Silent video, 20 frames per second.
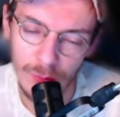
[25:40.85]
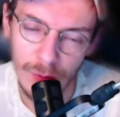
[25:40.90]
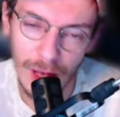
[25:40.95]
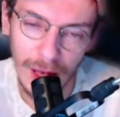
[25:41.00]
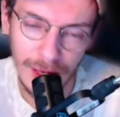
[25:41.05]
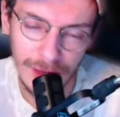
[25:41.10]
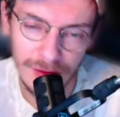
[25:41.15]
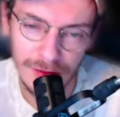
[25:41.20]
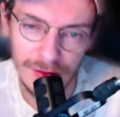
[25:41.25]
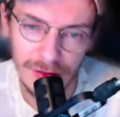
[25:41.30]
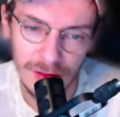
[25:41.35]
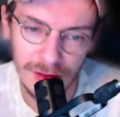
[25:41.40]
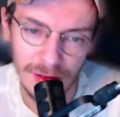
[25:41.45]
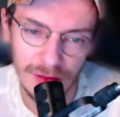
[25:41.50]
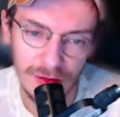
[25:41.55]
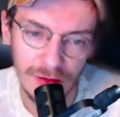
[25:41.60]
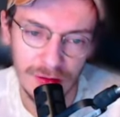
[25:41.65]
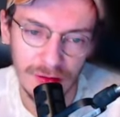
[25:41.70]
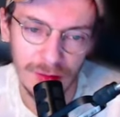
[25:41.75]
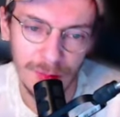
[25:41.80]
I see it a
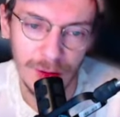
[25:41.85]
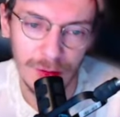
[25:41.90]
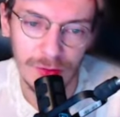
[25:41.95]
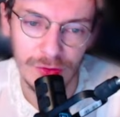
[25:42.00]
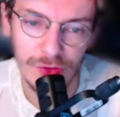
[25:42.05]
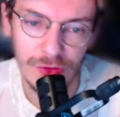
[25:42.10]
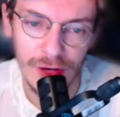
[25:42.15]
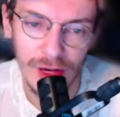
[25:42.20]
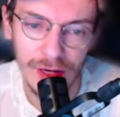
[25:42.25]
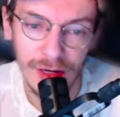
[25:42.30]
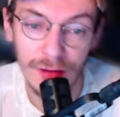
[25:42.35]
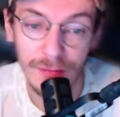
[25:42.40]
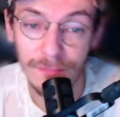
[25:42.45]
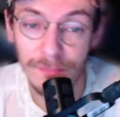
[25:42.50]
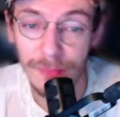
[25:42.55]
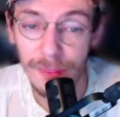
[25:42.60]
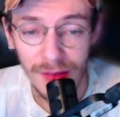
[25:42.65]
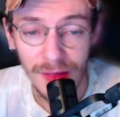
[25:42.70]
decent amount in China.